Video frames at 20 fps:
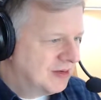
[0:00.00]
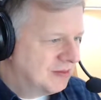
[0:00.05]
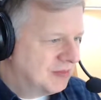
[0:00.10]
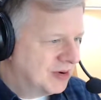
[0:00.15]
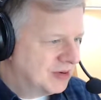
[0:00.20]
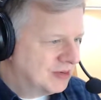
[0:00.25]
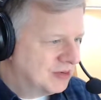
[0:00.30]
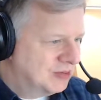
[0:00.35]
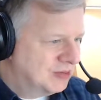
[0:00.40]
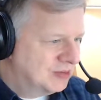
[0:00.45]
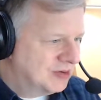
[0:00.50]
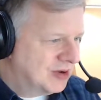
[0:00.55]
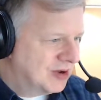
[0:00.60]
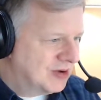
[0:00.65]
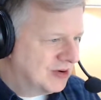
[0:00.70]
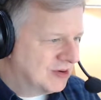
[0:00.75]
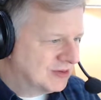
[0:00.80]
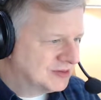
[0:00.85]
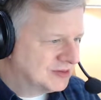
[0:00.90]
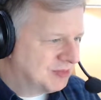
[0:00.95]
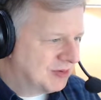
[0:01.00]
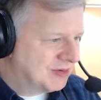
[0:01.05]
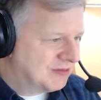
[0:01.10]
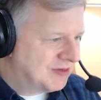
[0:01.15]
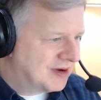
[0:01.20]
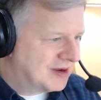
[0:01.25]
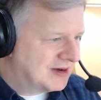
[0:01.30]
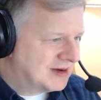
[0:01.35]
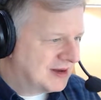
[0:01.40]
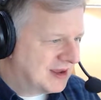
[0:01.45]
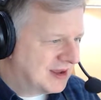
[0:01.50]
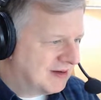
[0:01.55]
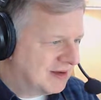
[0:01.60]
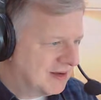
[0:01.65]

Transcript: but who knows? But right now, I